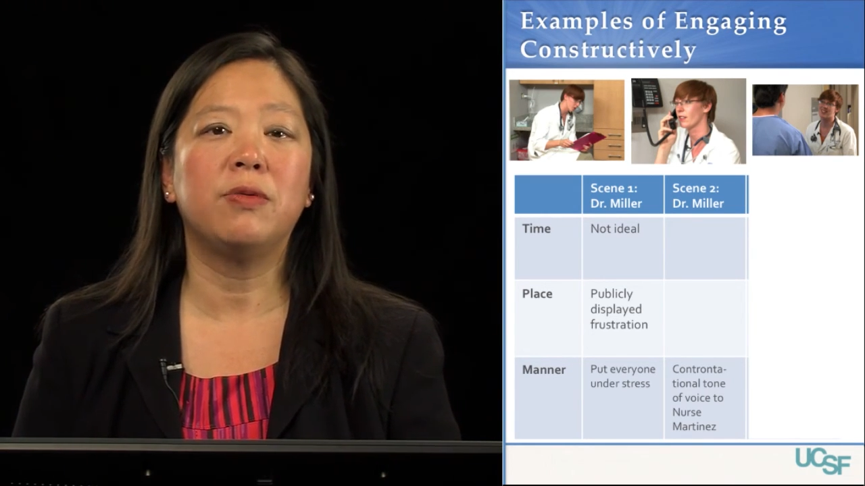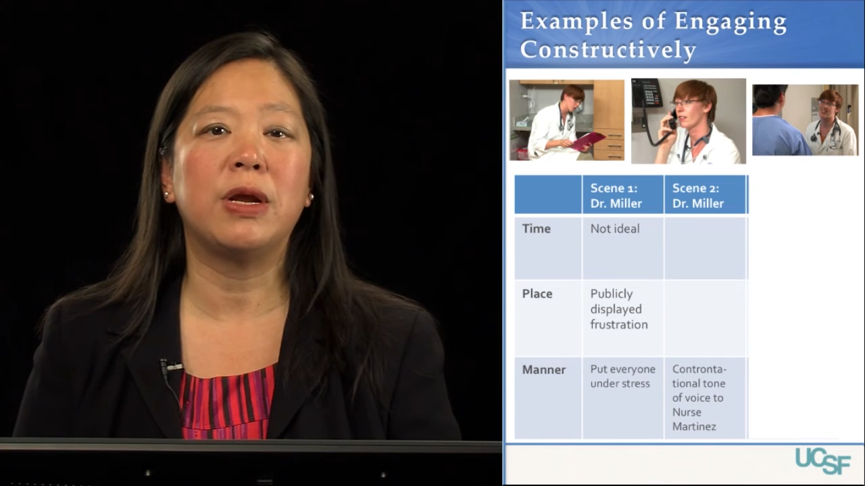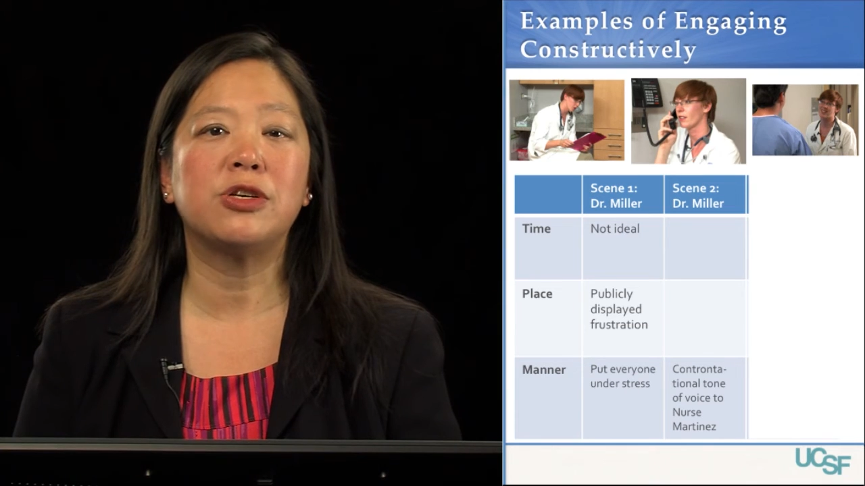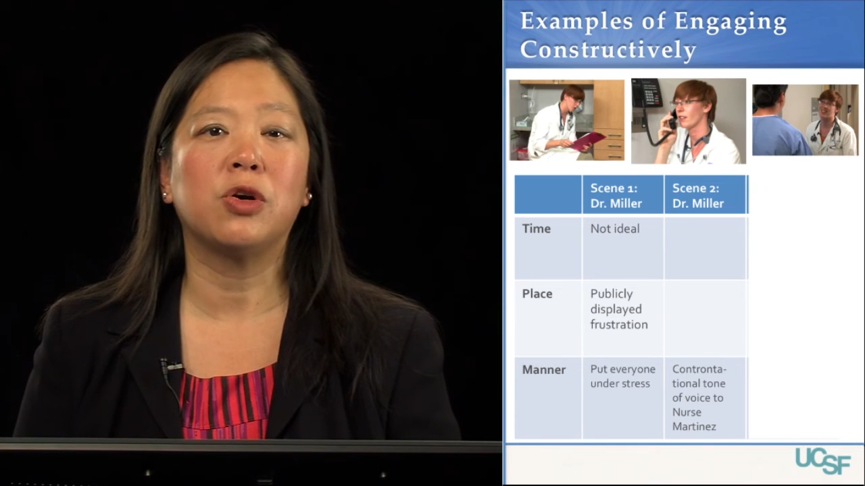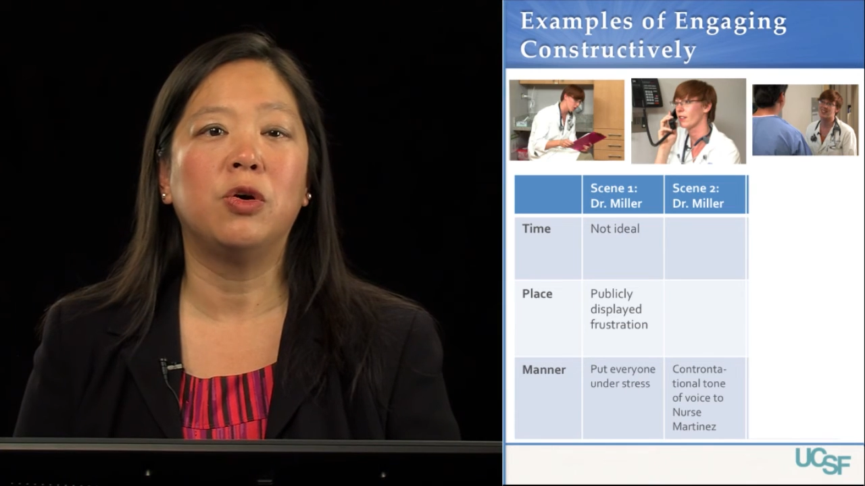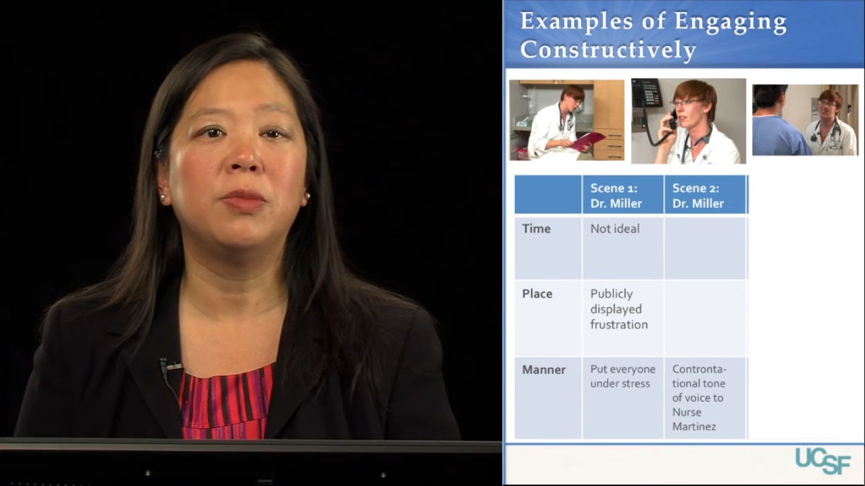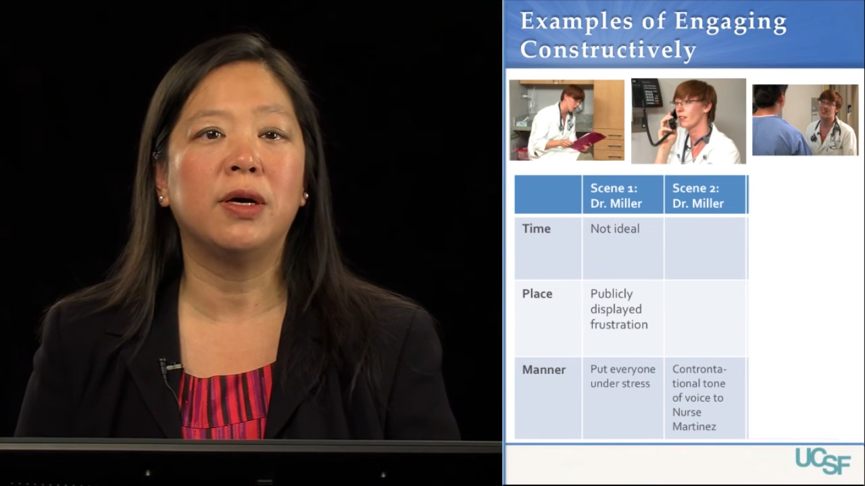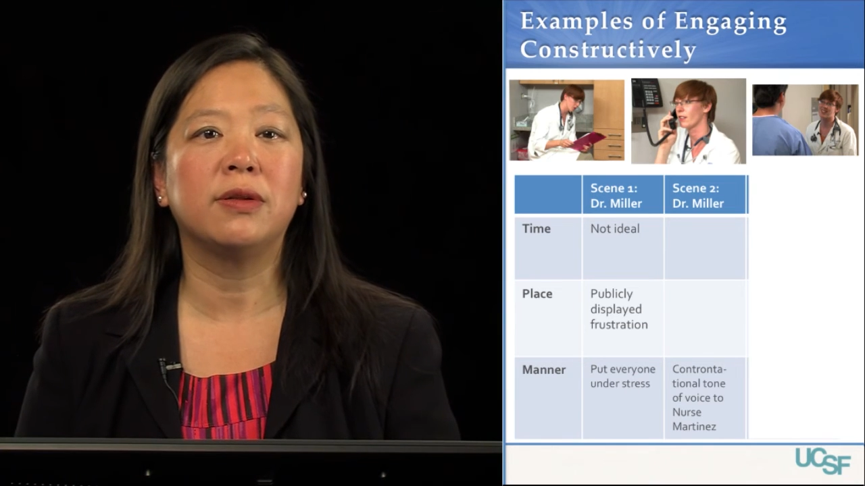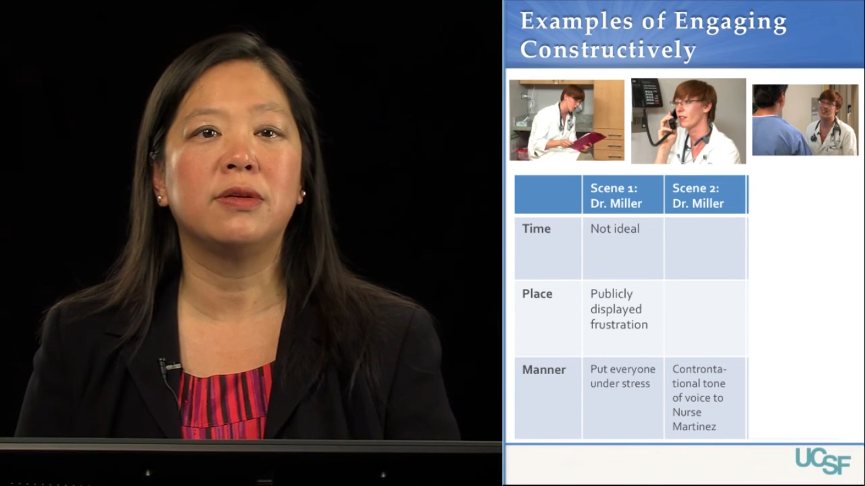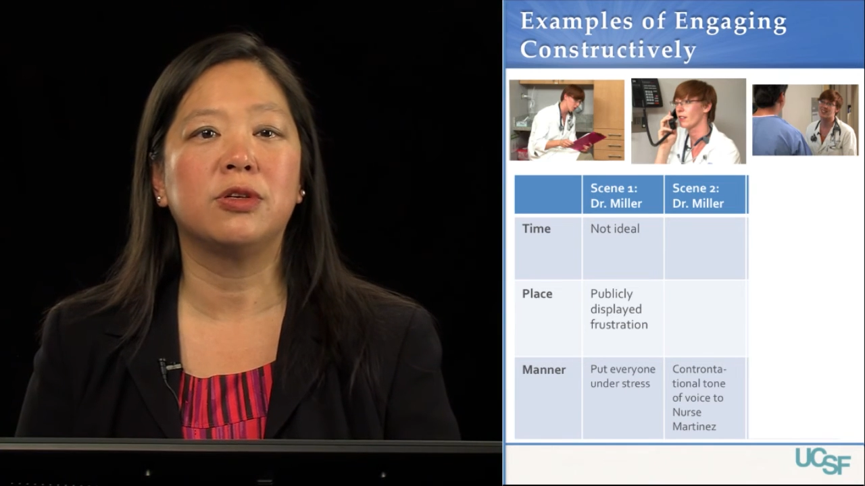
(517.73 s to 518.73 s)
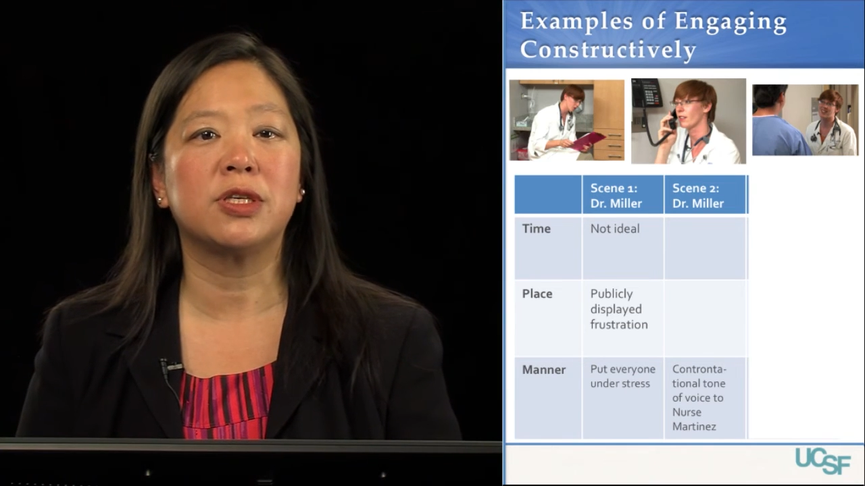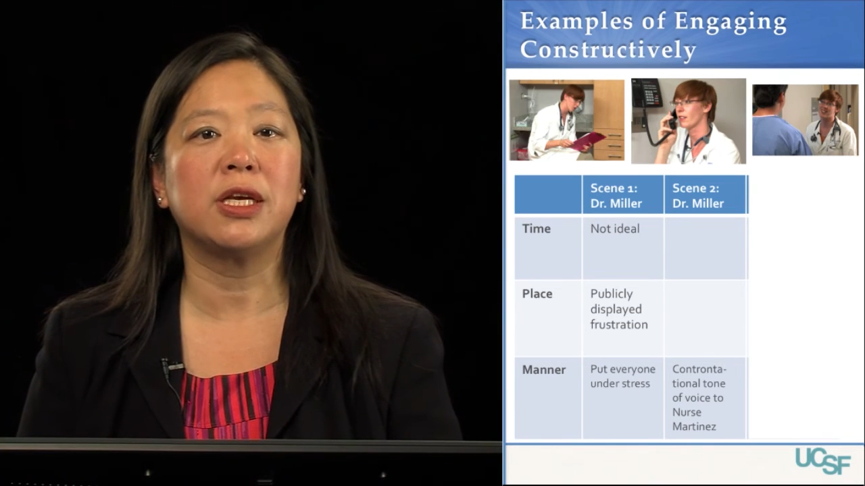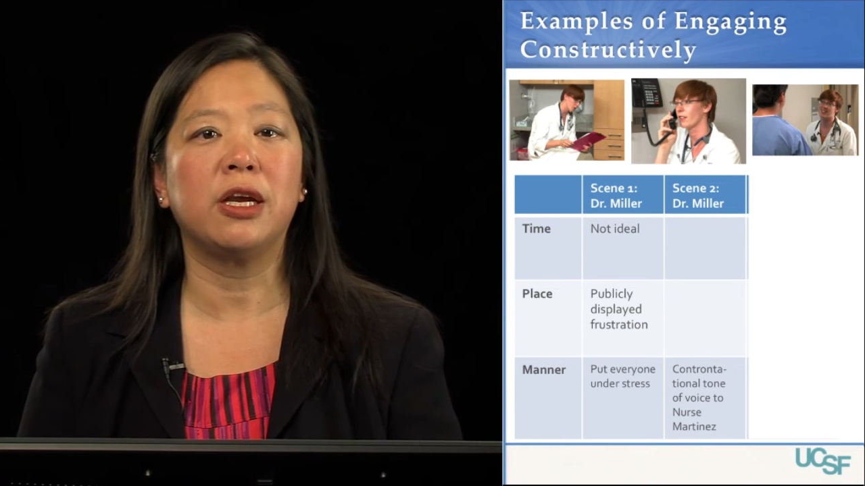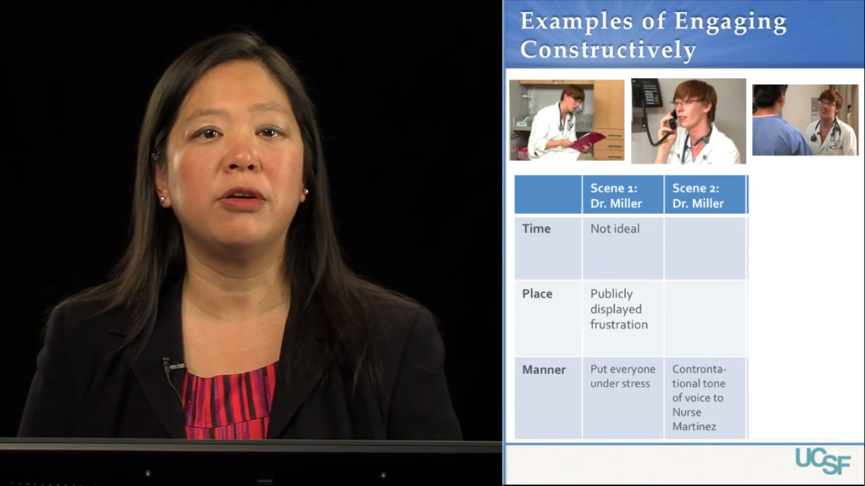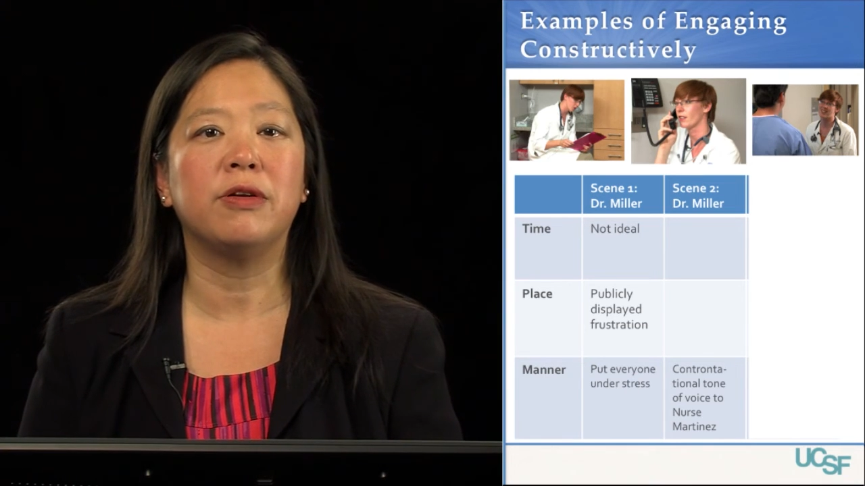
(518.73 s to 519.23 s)
arrange home health nursing
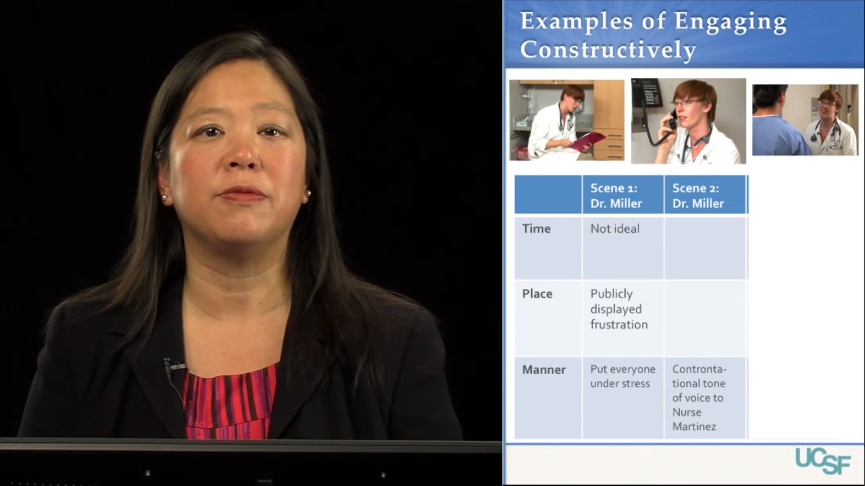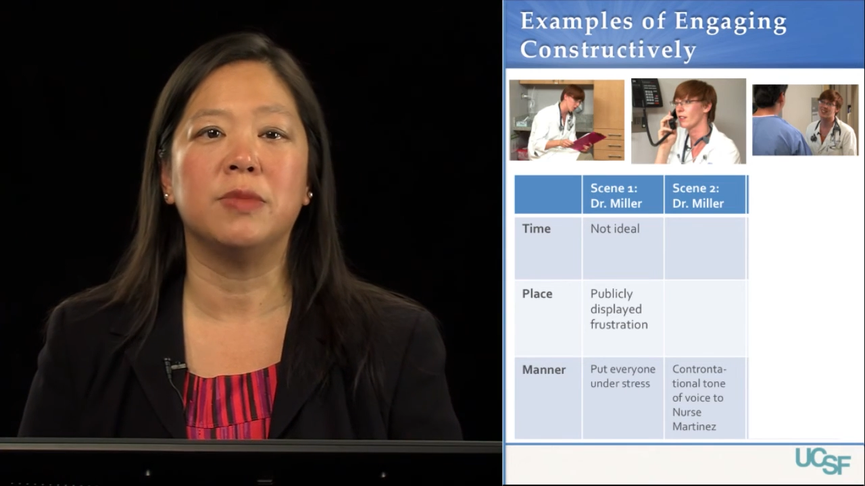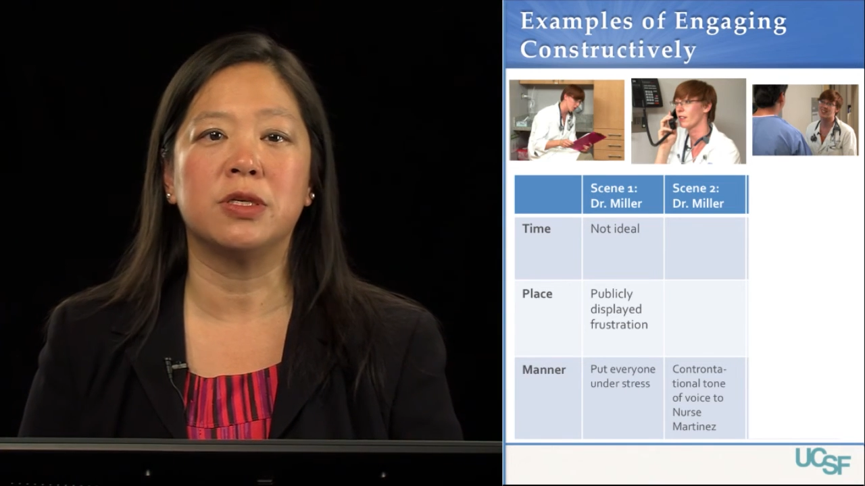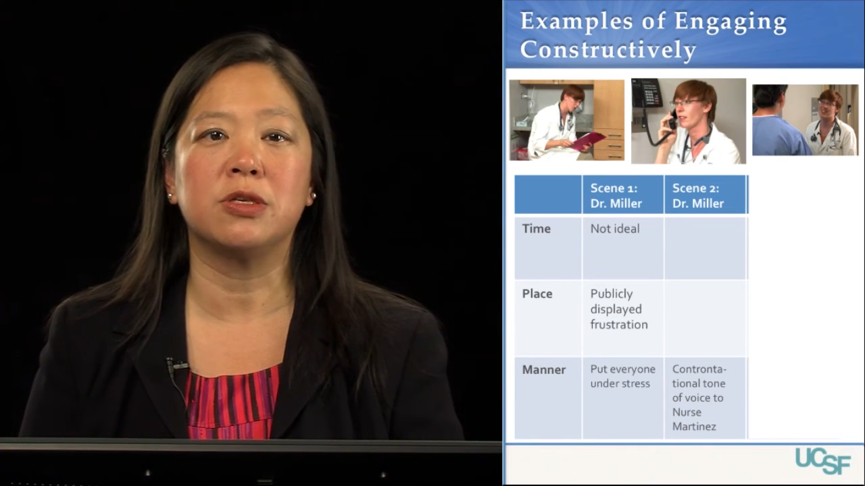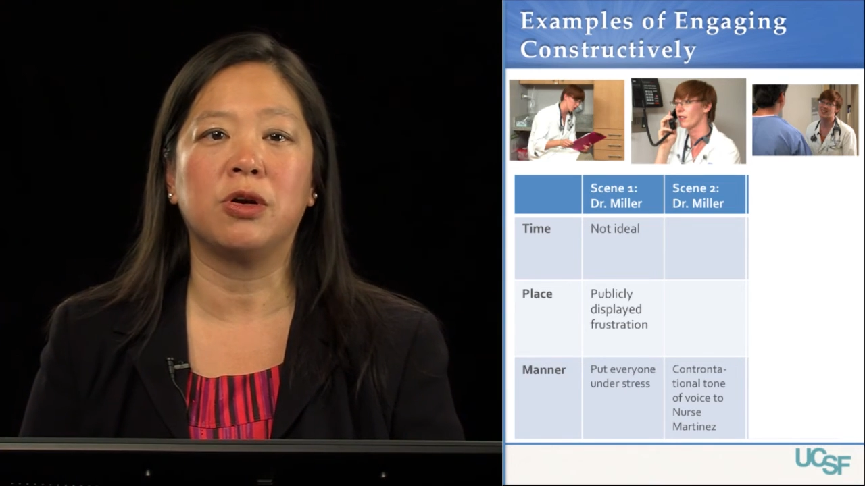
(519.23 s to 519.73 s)
care if Mrs.